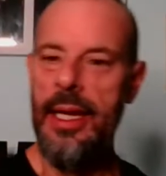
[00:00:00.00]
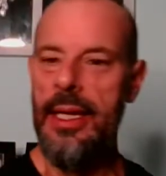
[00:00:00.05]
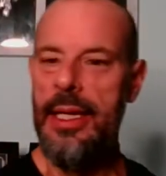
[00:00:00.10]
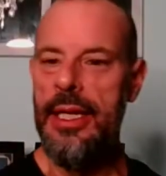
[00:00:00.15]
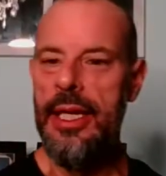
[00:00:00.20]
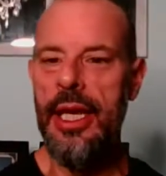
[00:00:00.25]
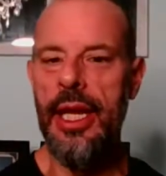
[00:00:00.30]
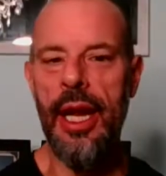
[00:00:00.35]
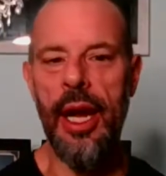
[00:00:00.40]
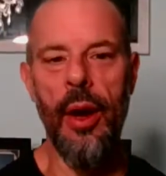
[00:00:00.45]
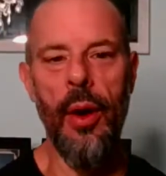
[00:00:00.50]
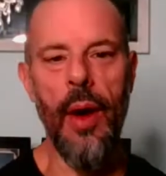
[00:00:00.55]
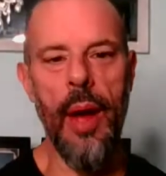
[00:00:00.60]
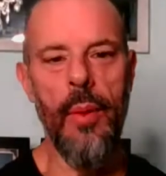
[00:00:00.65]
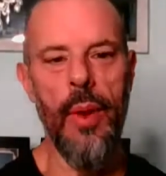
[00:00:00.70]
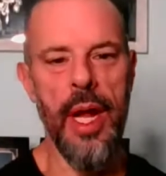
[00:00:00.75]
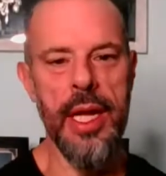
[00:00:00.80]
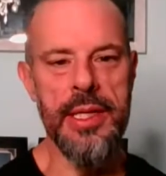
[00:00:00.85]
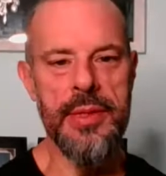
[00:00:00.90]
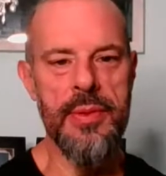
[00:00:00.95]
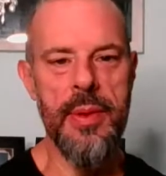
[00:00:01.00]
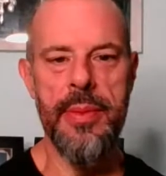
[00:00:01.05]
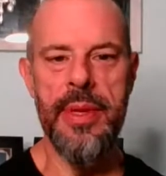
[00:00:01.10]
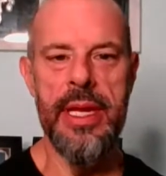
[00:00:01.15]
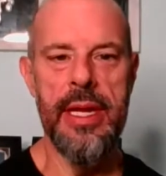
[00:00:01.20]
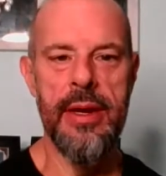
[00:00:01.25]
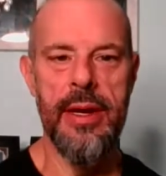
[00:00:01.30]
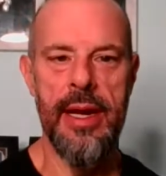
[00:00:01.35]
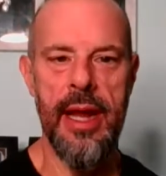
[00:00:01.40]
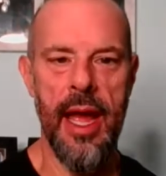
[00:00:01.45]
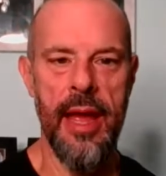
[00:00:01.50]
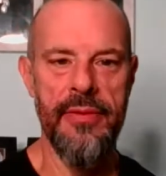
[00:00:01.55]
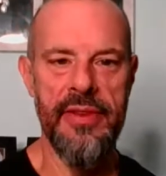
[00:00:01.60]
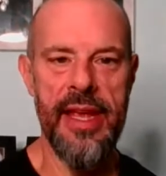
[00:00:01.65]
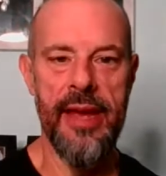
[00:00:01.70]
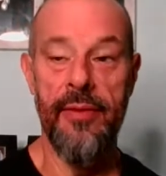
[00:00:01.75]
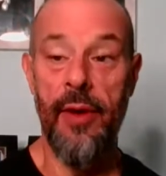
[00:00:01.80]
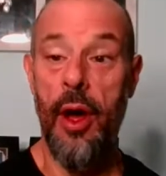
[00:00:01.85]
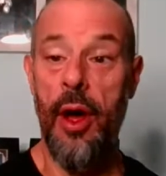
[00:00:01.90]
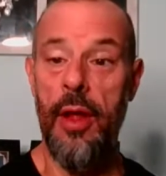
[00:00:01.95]
You know, I watched Women Carry Knives
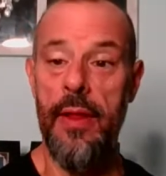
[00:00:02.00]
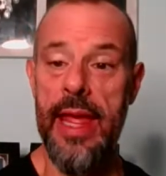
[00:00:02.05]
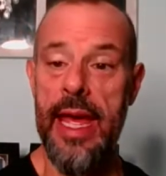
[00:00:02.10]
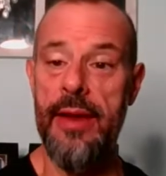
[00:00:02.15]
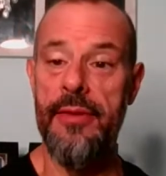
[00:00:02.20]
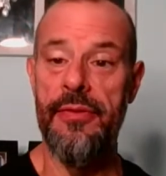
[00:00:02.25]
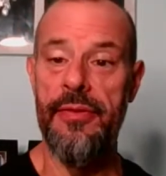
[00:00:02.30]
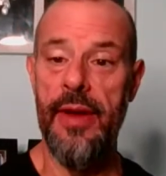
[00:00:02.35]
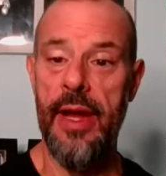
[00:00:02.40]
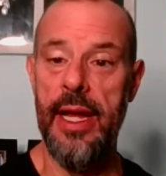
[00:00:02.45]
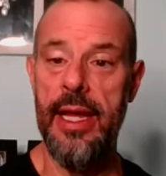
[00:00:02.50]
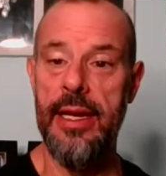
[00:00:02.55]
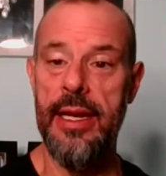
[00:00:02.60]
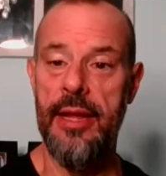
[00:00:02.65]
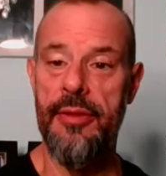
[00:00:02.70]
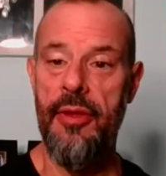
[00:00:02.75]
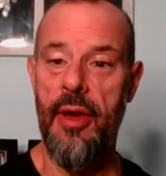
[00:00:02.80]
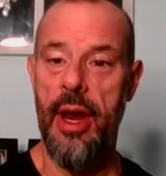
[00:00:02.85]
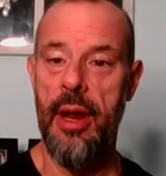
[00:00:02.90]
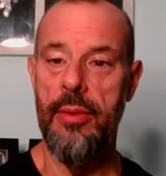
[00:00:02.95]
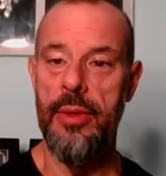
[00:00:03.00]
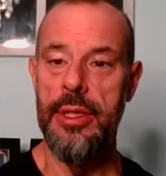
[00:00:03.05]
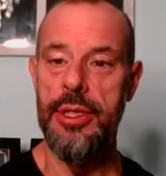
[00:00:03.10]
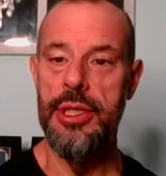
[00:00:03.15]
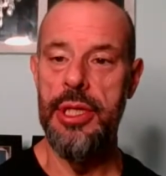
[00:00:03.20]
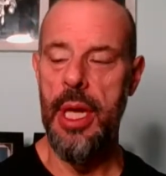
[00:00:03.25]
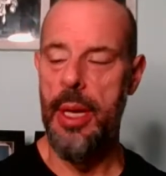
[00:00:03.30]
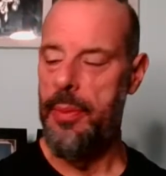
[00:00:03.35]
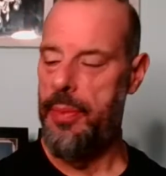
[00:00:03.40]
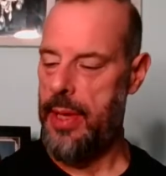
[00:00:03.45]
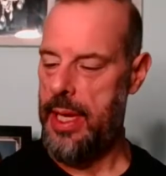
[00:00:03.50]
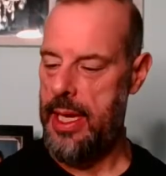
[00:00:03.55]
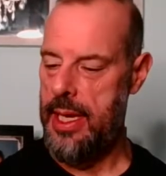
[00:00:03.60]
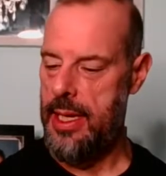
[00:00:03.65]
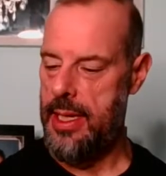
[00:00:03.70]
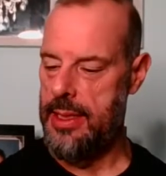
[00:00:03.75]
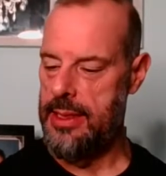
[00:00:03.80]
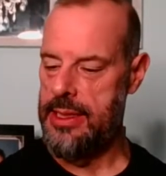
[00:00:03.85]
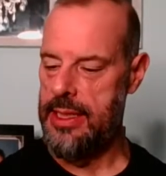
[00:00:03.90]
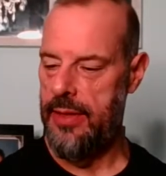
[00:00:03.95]
have all that fun. I thought I would jump in
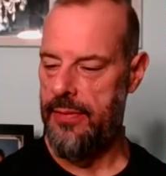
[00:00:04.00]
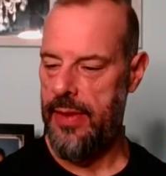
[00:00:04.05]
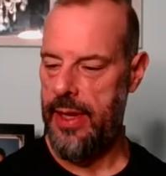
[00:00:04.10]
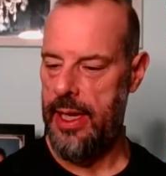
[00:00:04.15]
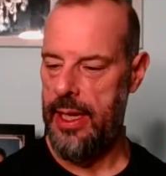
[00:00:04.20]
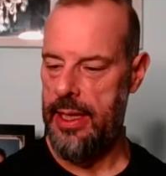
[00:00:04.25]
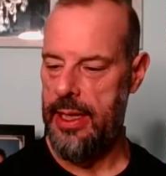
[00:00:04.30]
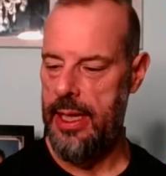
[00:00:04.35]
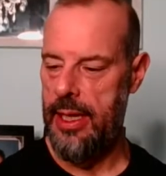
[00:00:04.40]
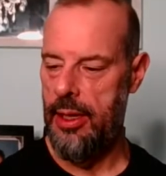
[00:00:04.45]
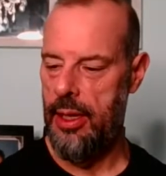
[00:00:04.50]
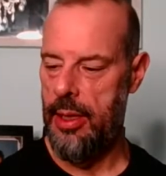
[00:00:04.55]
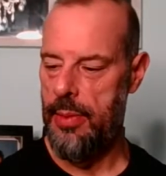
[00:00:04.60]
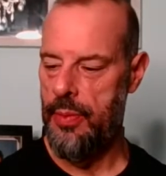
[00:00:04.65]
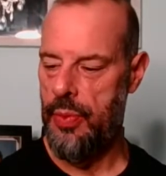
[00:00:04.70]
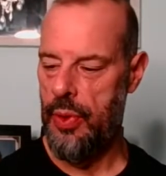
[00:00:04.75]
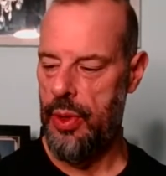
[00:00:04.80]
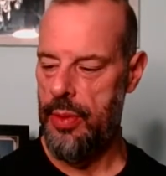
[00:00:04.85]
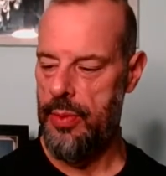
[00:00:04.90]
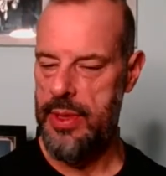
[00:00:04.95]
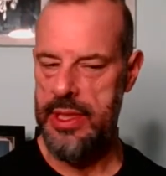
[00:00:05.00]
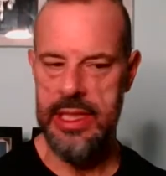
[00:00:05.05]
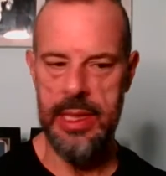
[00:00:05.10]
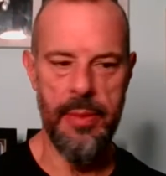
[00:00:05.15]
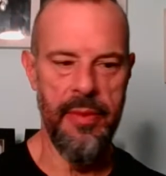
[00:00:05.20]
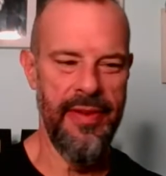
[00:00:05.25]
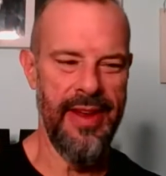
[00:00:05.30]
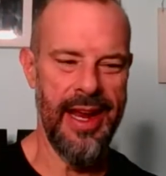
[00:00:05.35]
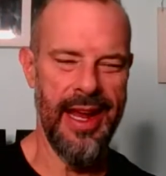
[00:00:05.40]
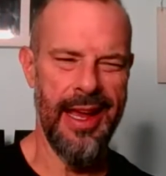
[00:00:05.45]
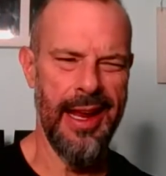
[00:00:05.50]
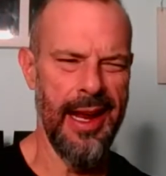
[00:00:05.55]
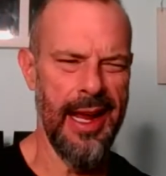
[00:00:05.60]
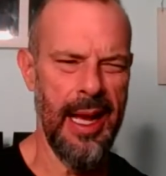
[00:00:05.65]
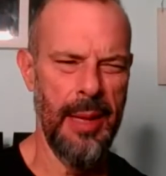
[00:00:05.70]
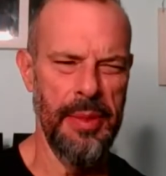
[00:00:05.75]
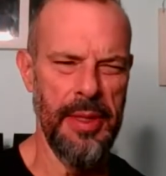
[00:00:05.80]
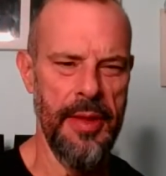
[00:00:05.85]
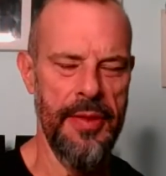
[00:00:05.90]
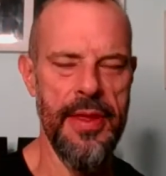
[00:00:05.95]
and see if I could get on board with some of it. And I got a
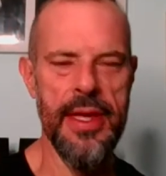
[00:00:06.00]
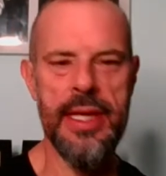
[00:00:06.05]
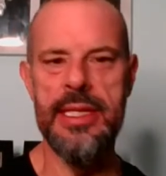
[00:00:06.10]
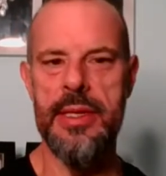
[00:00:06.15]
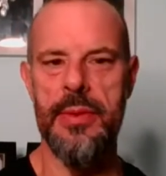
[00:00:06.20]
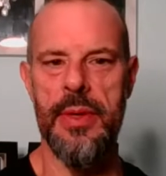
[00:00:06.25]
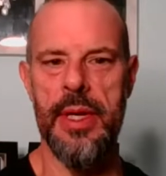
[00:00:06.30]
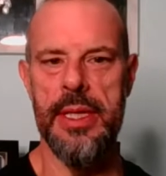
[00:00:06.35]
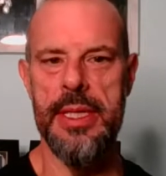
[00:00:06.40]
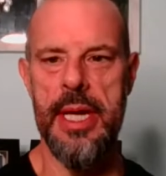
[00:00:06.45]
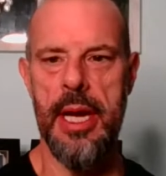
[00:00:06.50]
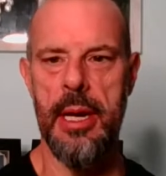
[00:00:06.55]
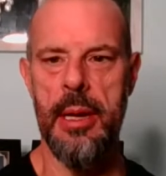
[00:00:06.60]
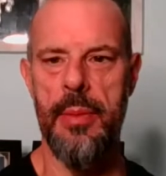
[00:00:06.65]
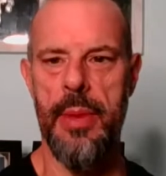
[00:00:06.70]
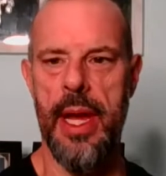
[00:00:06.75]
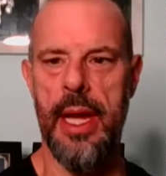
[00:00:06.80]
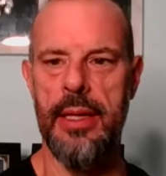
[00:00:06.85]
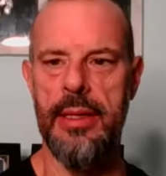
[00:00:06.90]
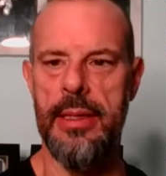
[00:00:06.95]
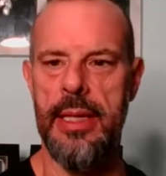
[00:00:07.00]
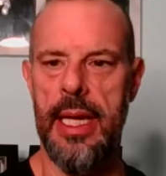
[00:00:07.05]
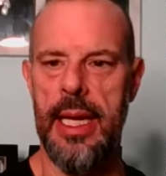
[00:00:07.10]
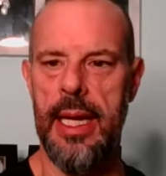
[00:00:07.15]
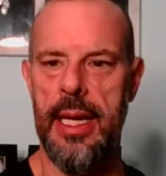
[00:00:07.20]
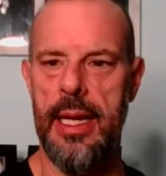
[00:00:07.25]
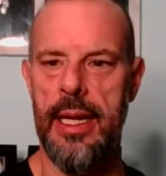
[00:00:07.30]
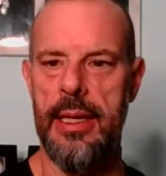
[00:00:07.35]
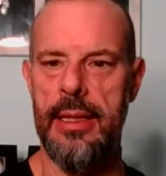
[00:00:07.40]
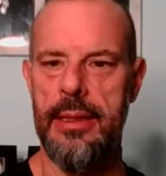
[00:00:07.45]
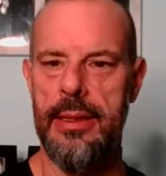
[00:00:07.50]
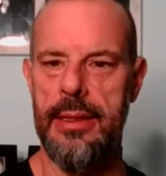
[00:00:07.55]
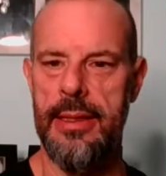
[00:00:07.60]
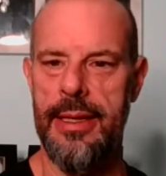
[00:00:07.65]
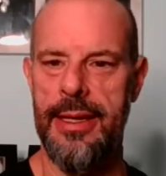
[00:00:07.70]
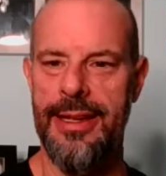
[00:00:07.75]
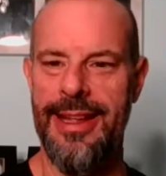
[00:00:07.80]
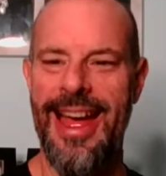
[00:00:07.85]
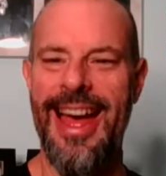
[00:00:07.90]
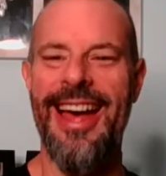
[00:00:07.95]
couple of things I want to talk about.
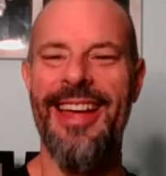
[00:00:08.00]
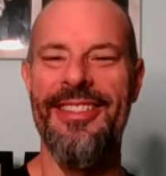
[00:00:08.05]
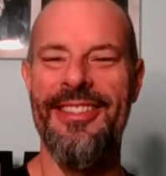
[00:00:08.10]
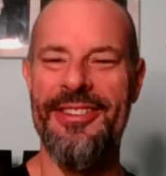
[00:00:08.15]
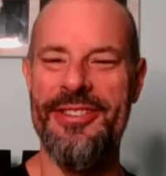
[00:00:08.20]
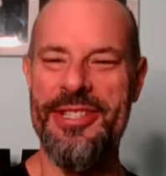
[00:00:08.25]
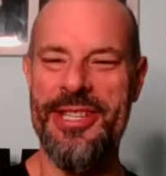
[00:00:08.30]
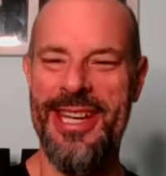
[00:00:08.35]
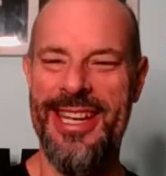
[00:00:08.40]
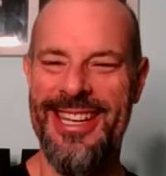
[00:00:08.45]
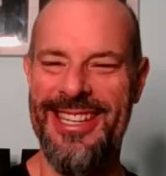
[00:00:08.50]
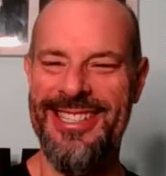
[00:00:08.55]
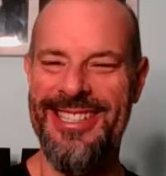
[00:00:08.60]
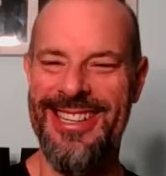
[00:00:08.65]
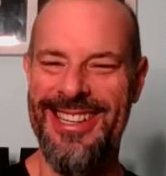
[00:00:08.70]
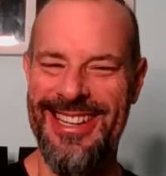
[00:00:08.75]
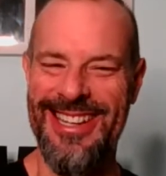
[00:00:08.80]
There she is.